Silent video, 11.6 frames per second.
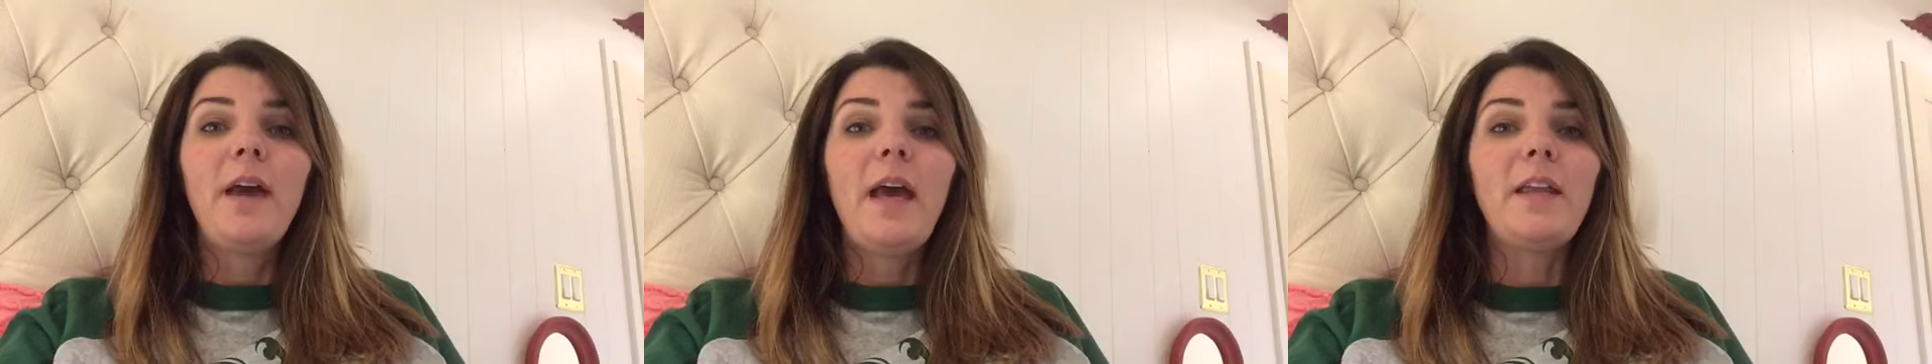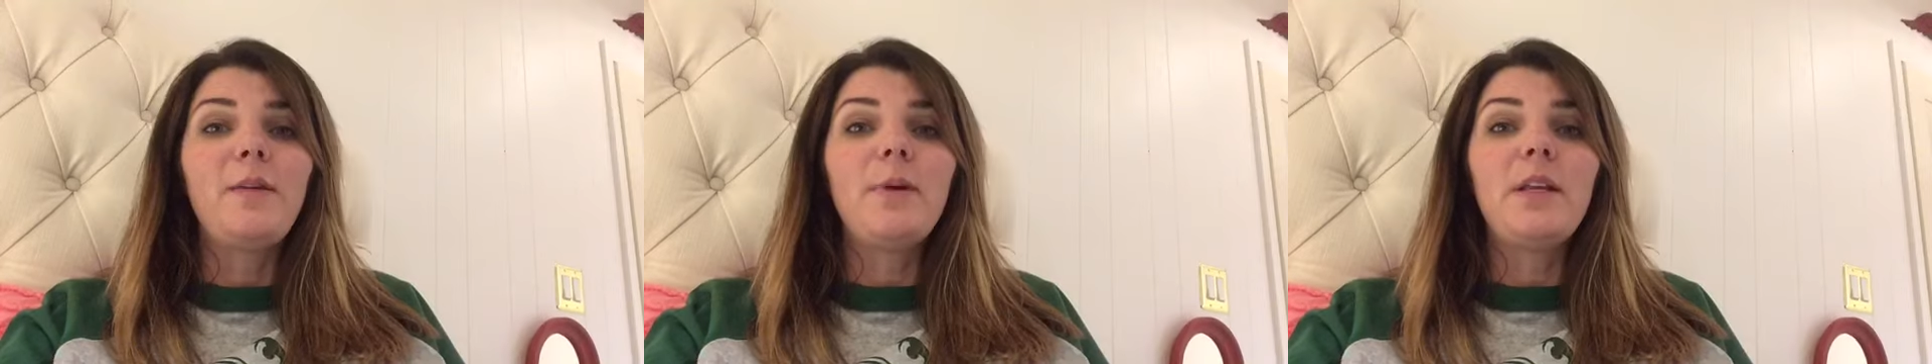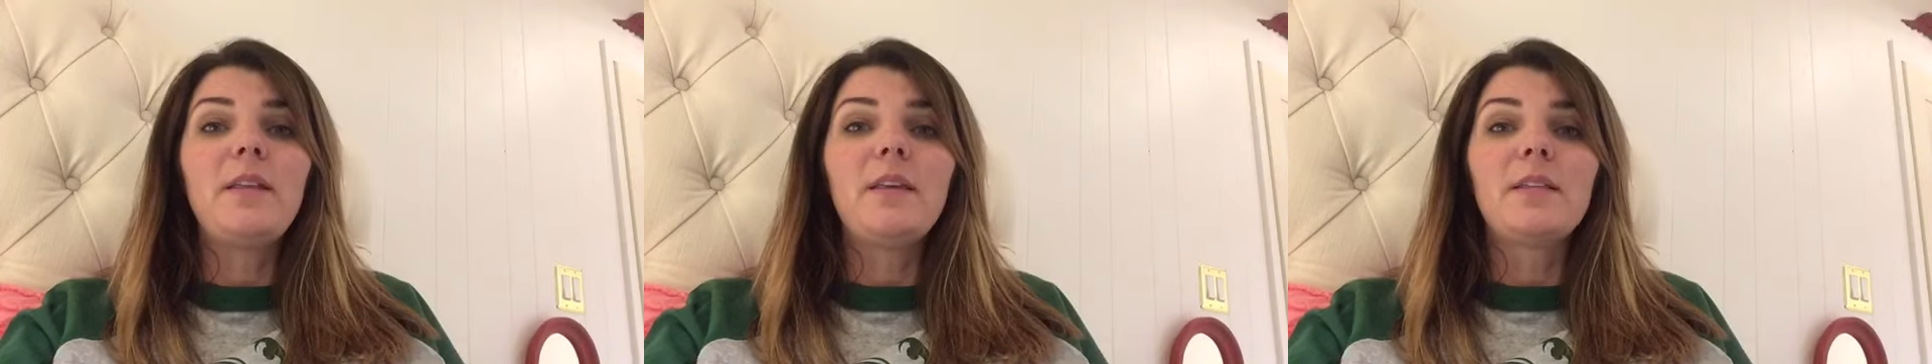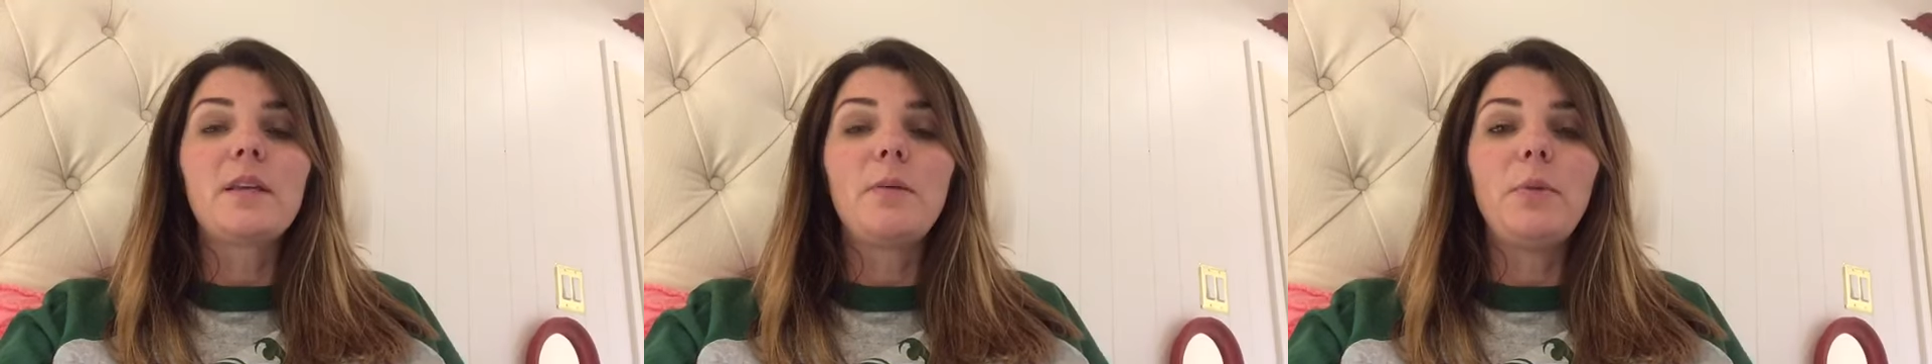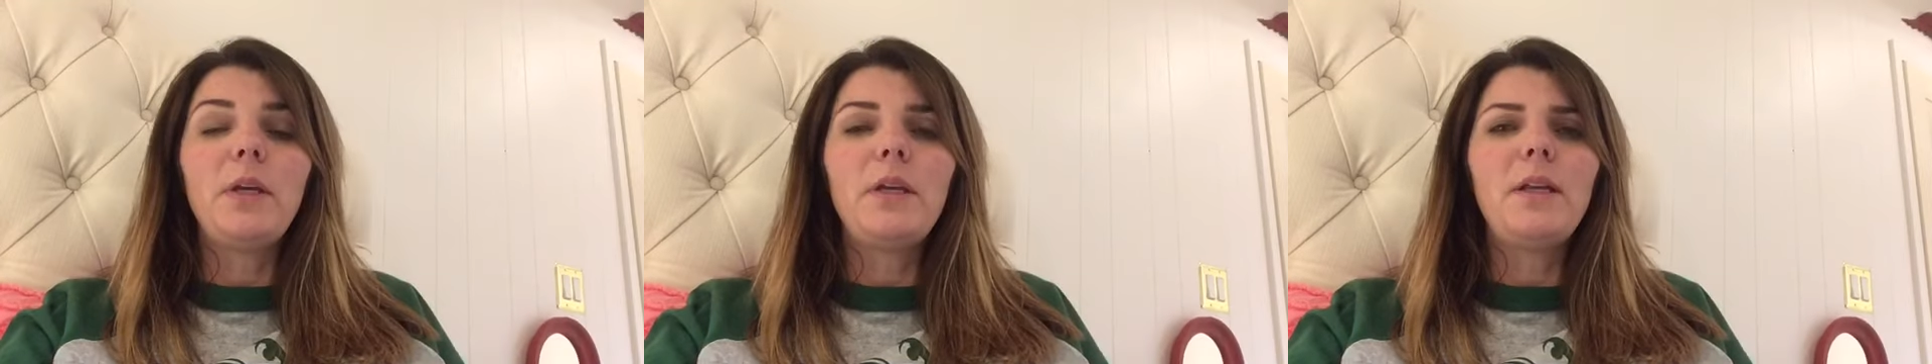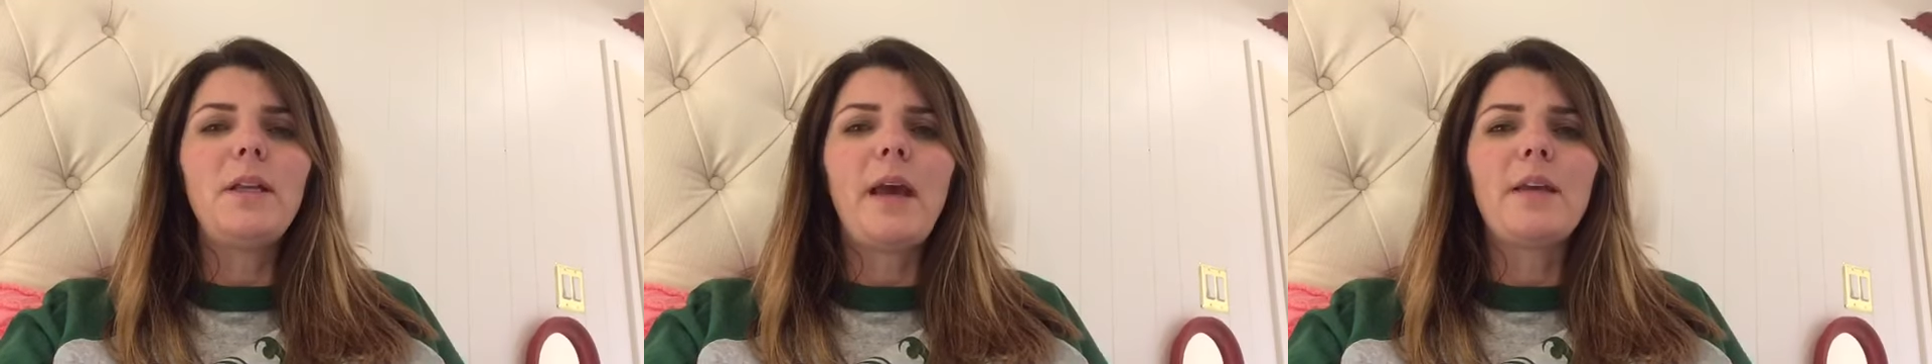anybody that's
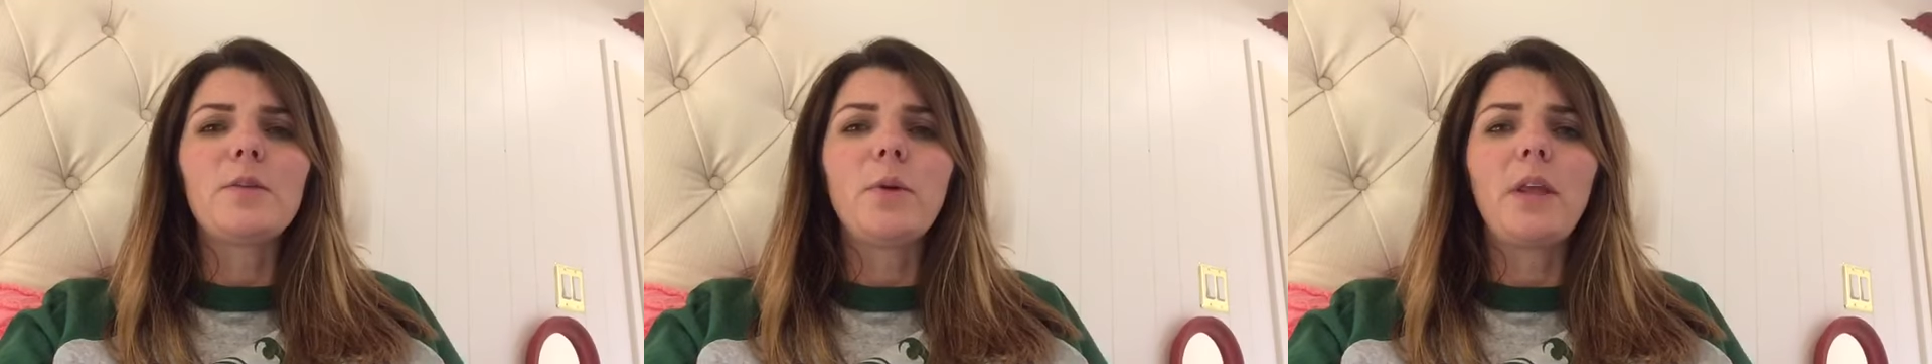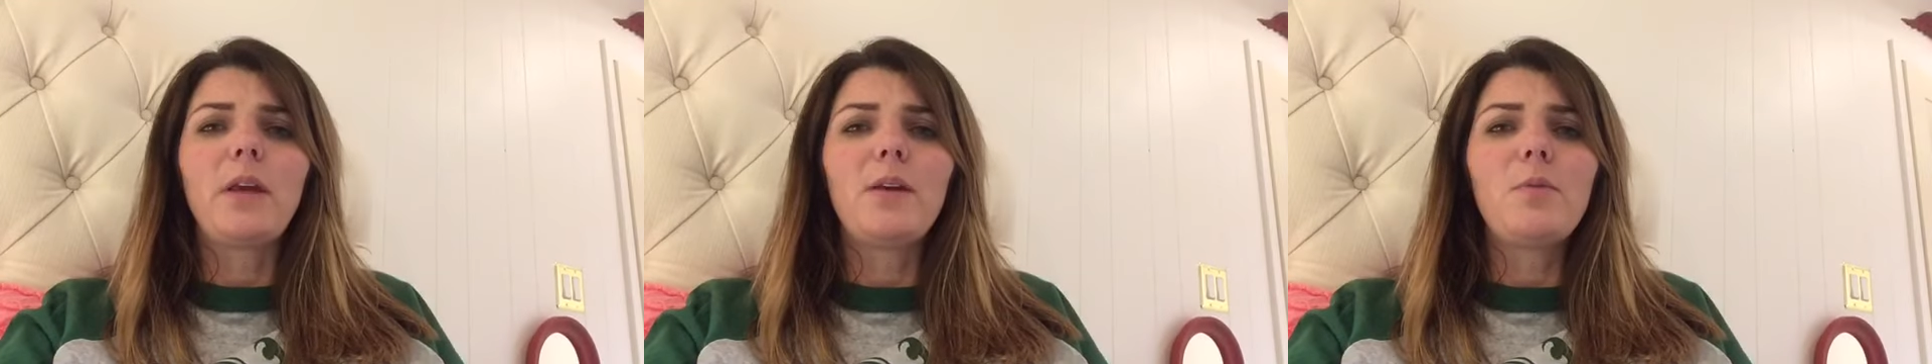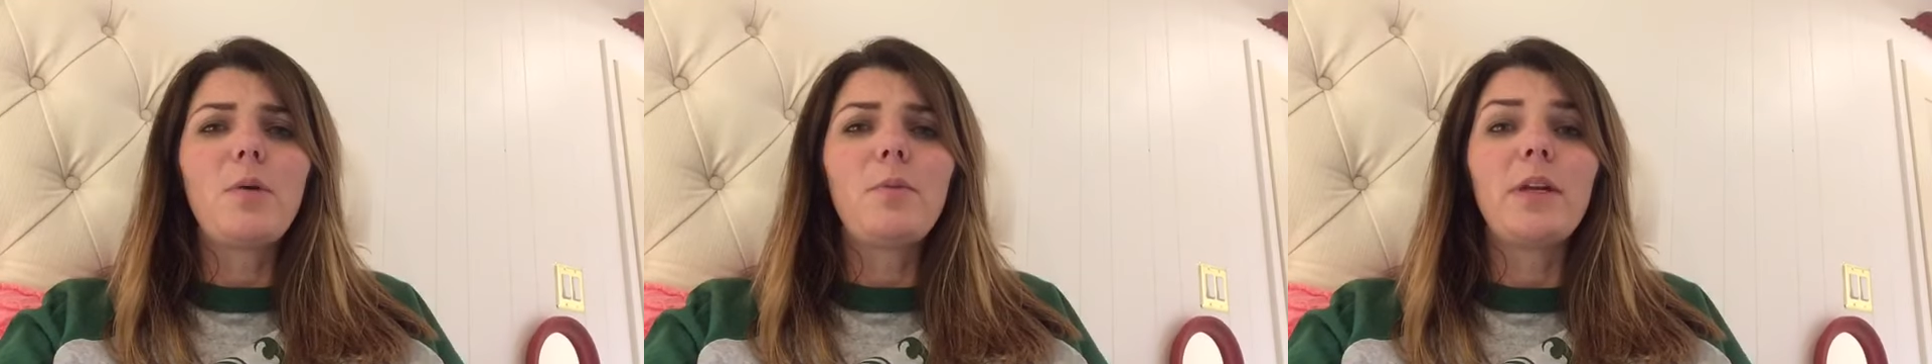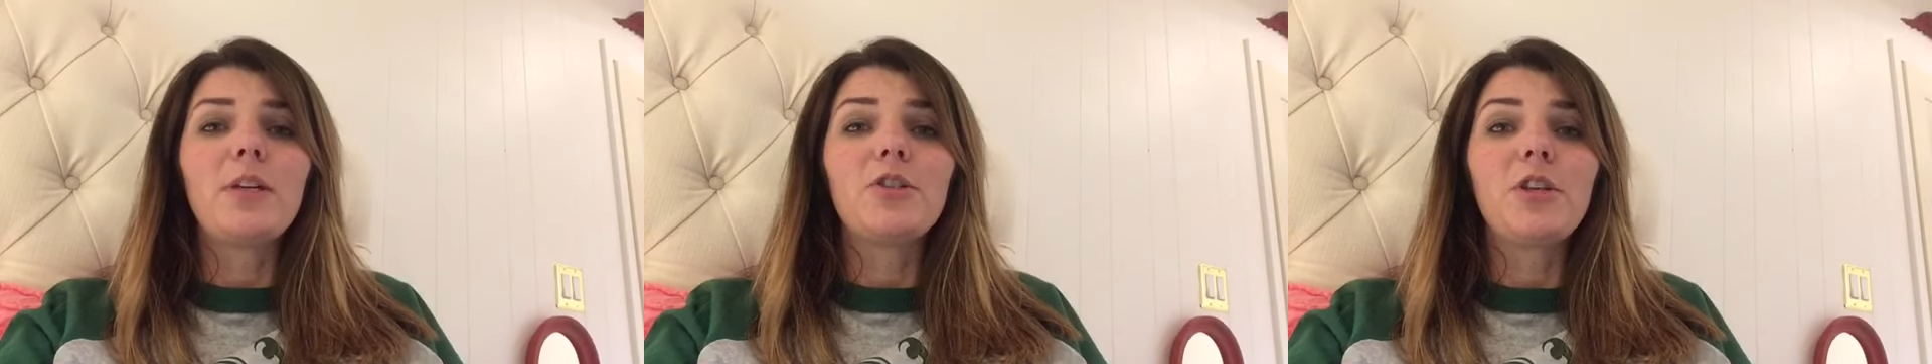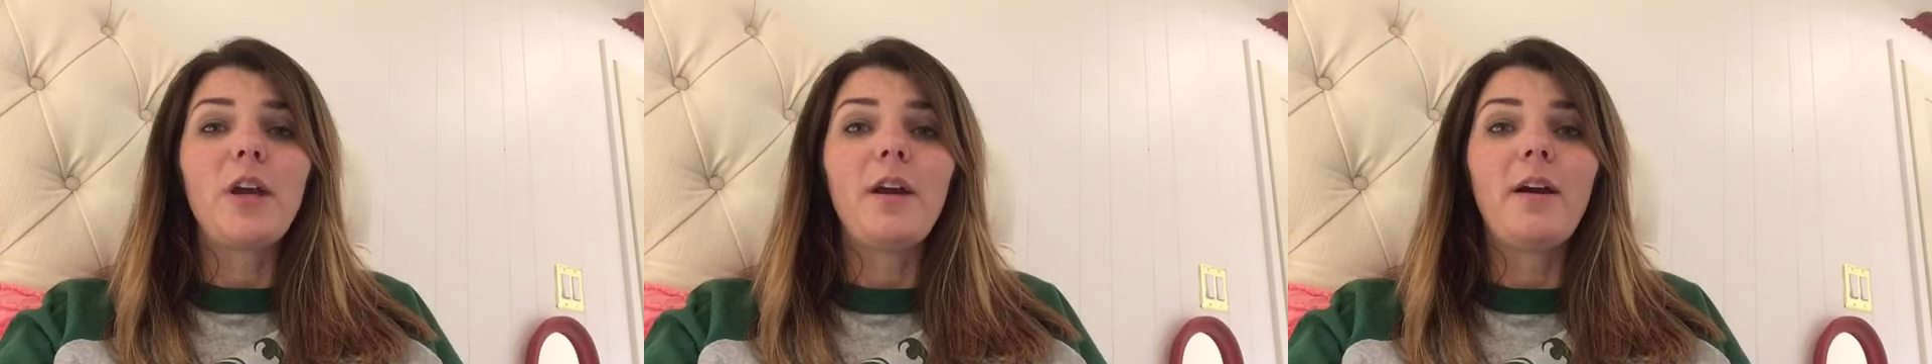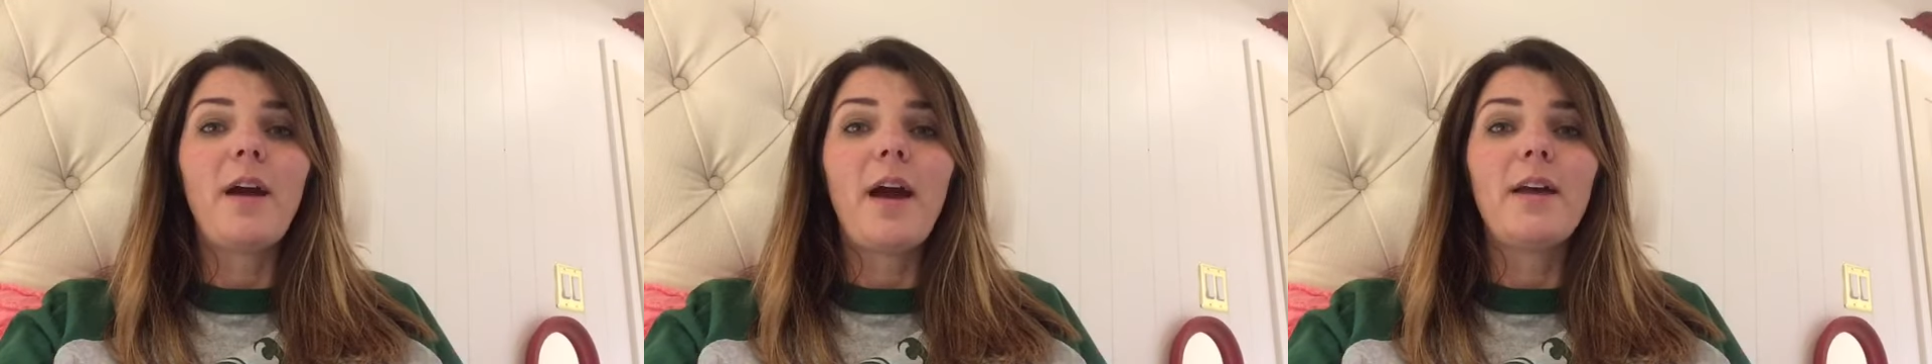completed and has a really good one, we can
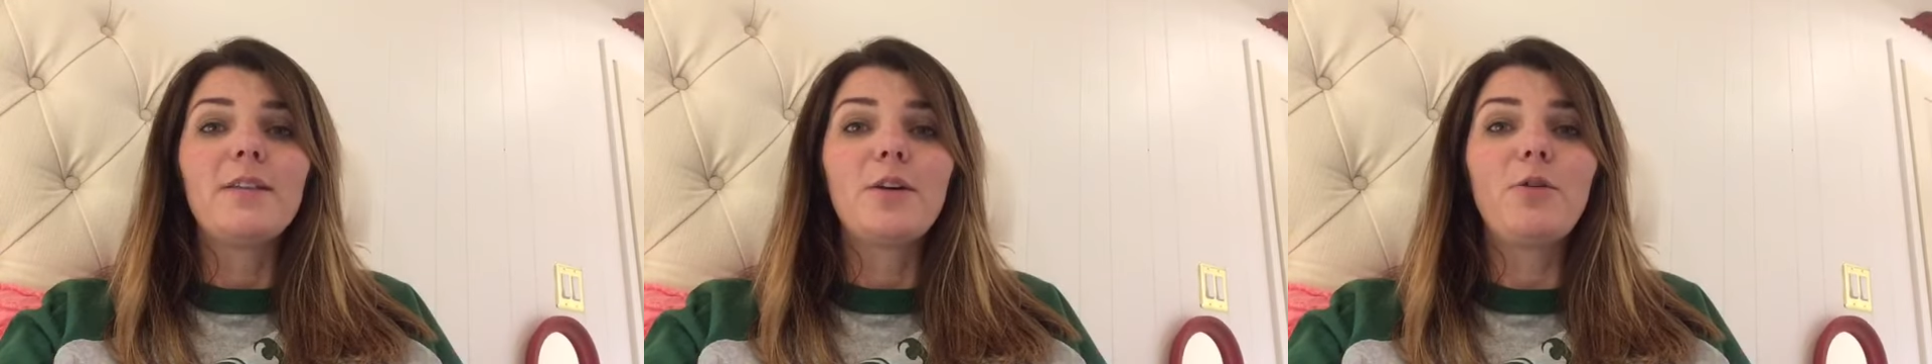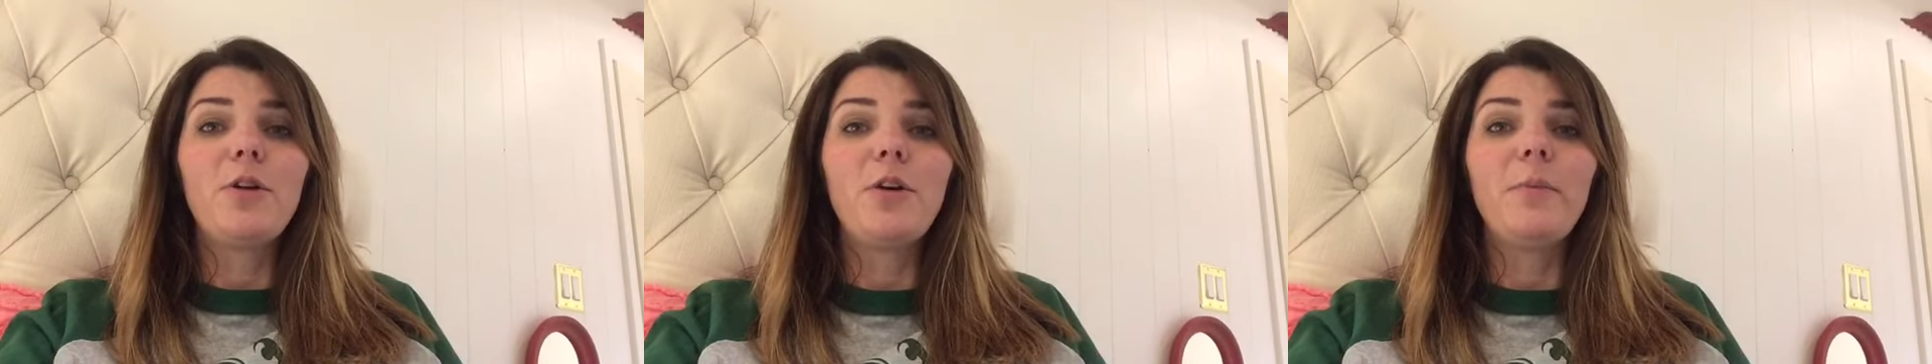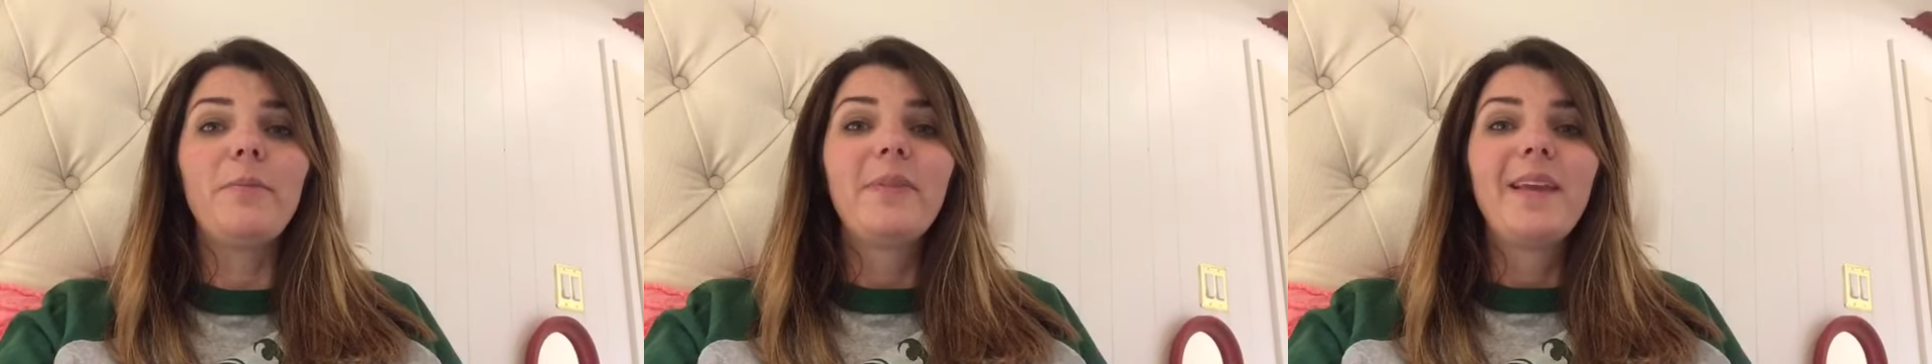share as a group.